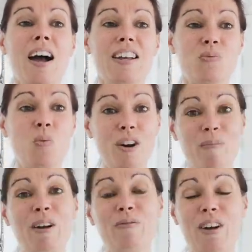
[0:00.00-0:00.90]
It's one of
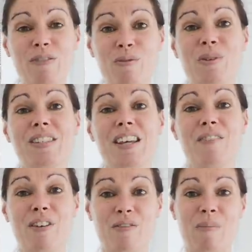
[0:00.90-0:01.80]
my favourite ones that
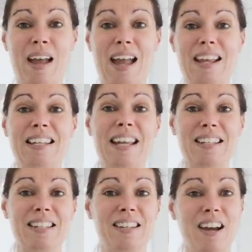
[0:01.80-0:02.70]
I've ever made.
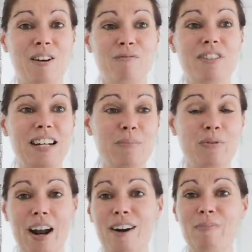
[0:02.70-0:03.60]
It's a really
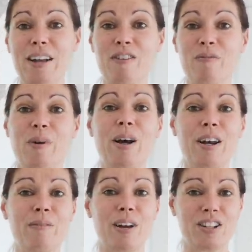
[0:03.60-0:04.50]
proud make of mine.
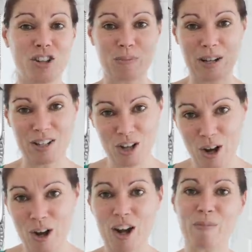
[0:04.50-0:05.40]
I took my
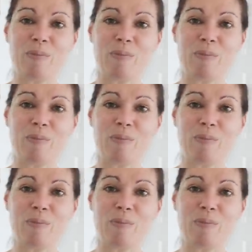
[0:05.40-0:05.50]
time